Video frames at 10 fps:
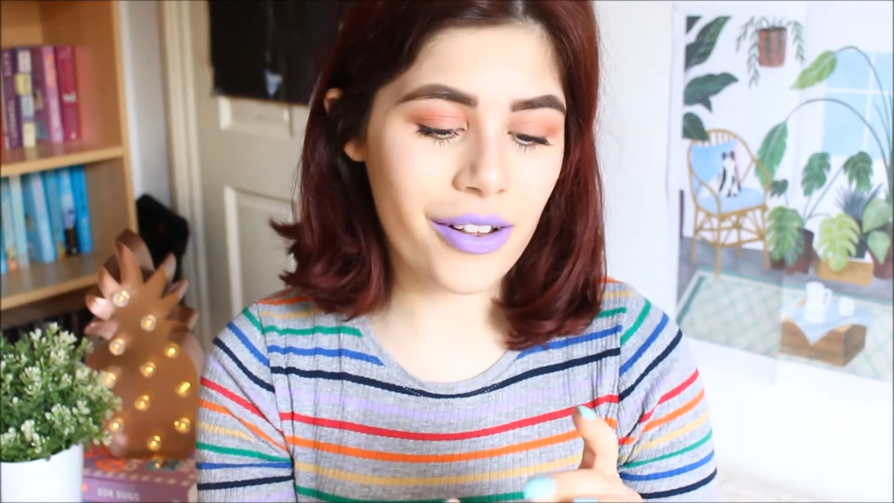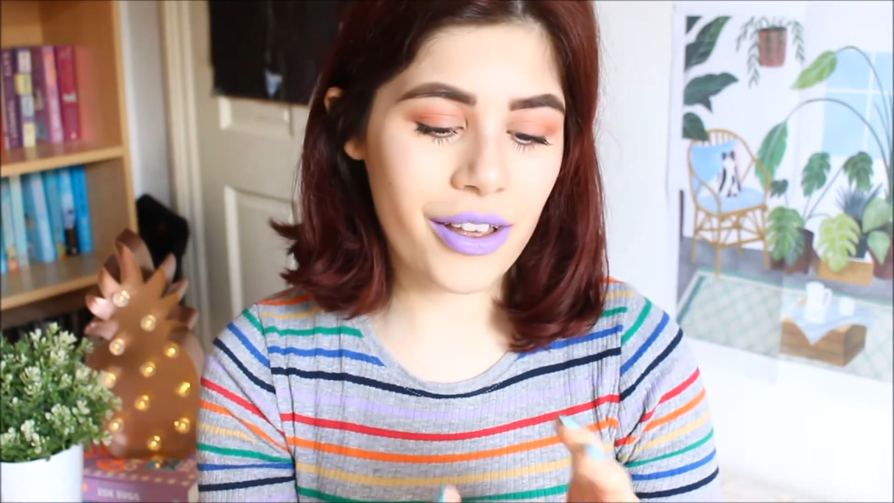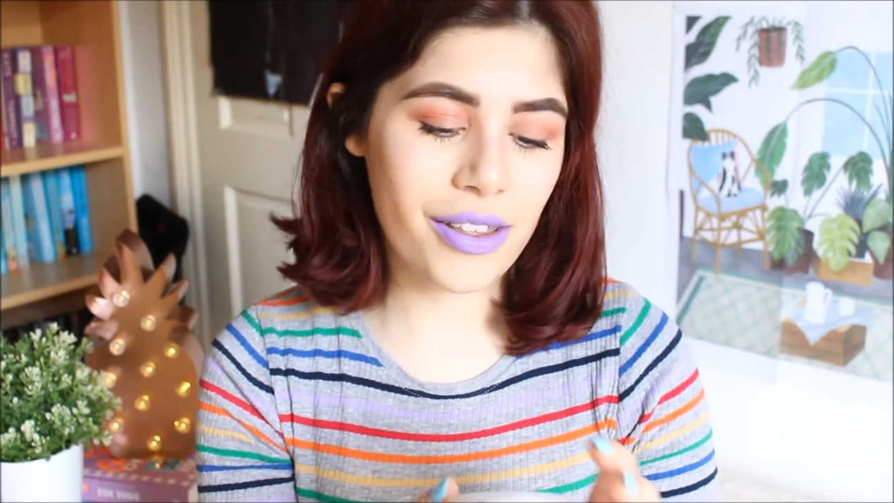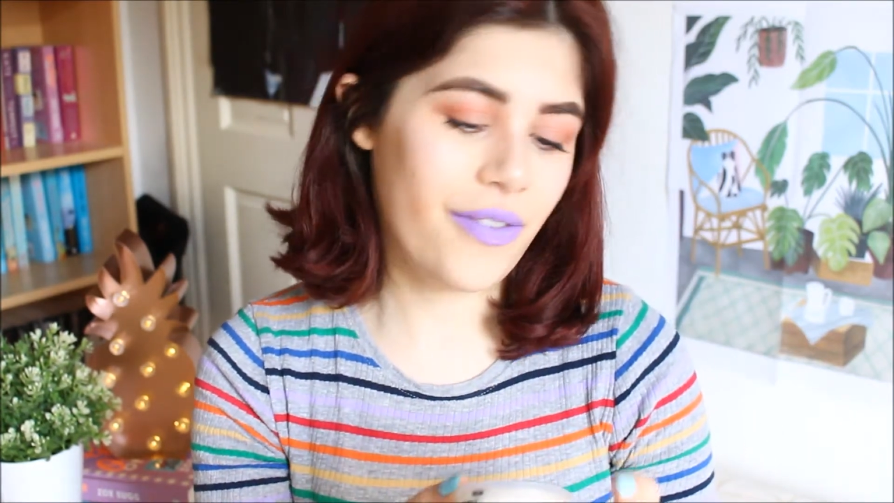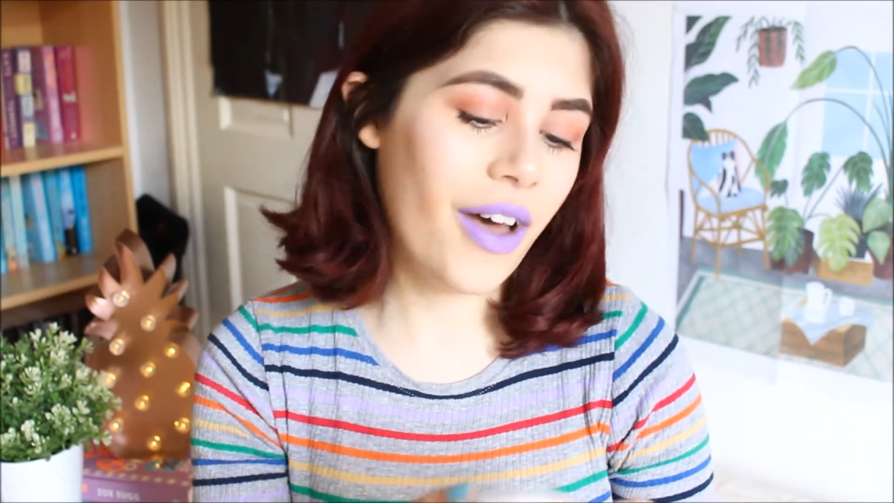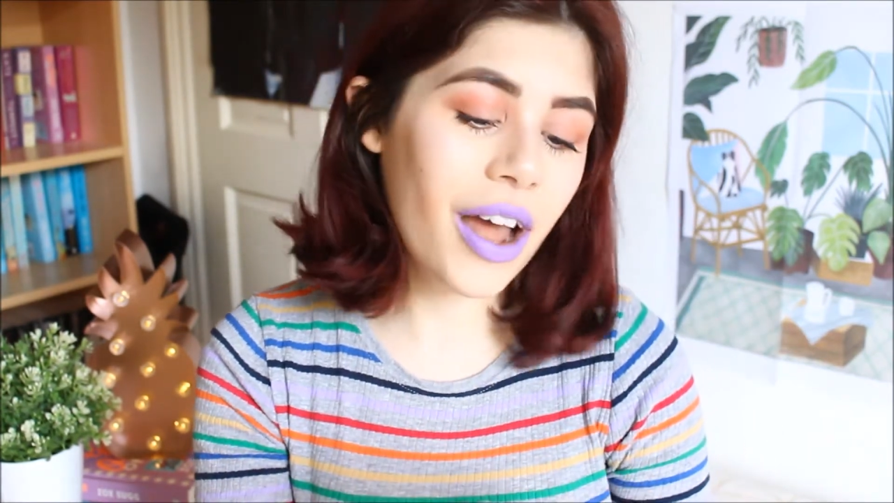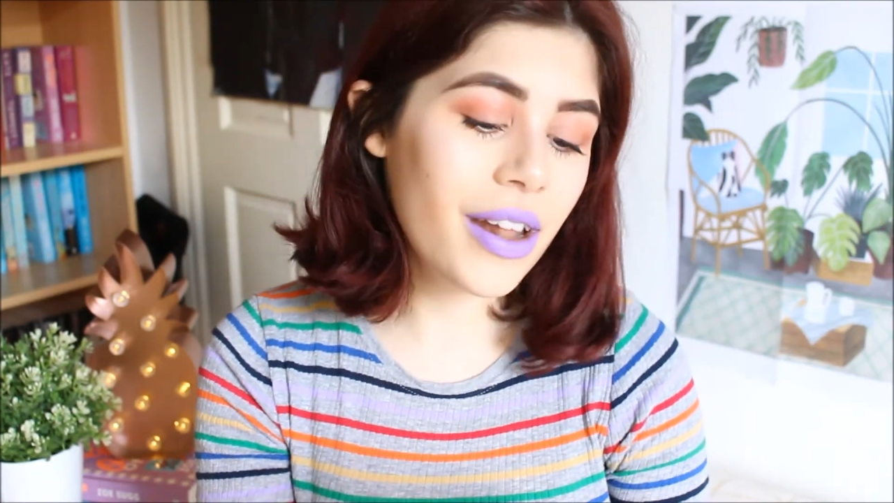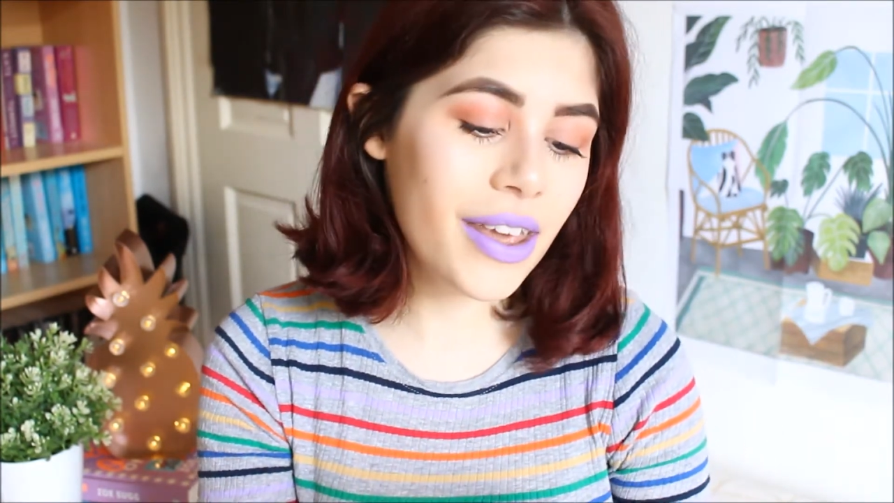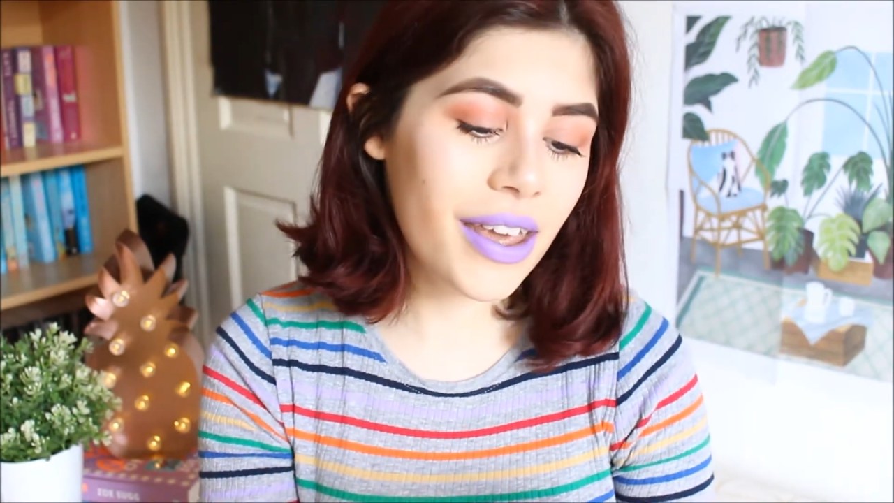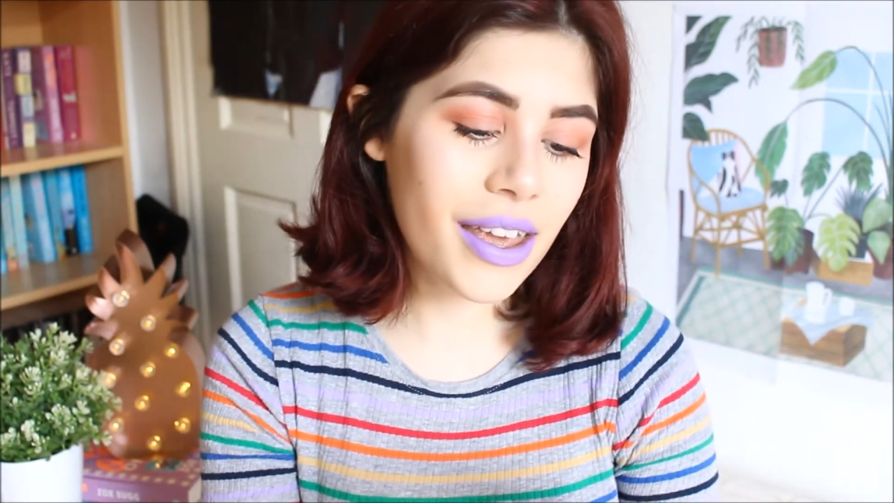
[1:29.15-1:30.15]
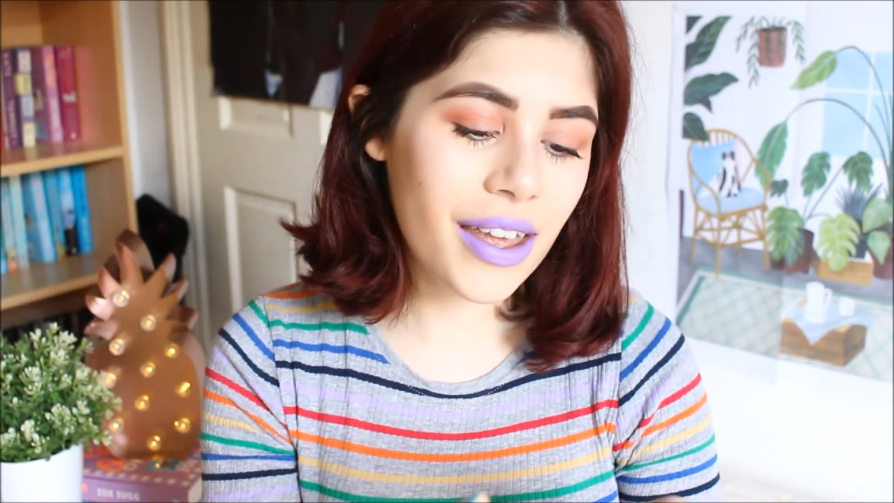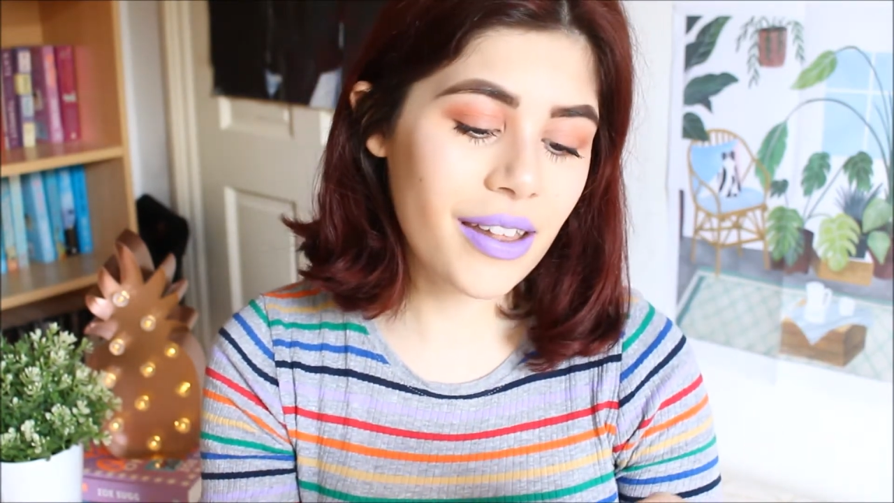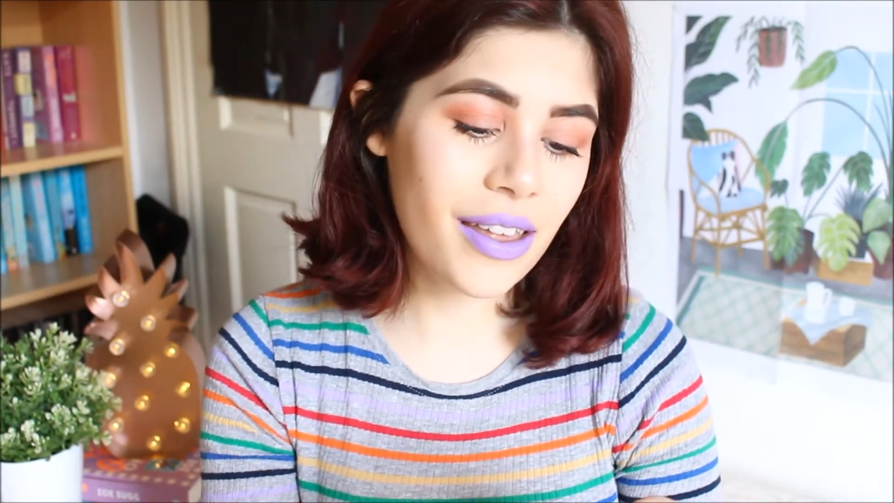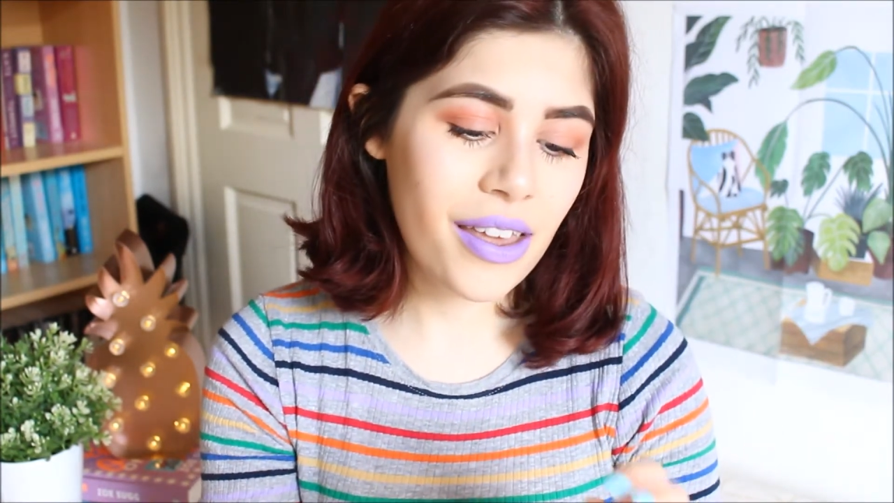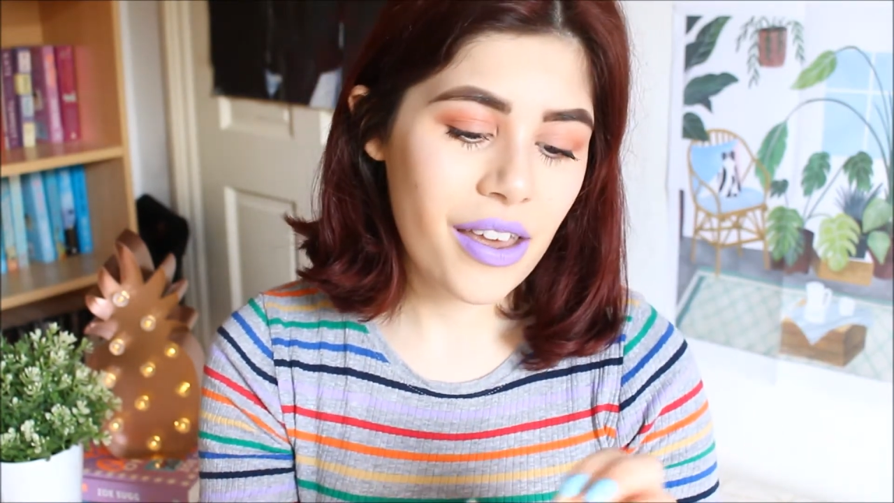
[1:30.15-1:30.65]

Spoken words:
loads of honey in,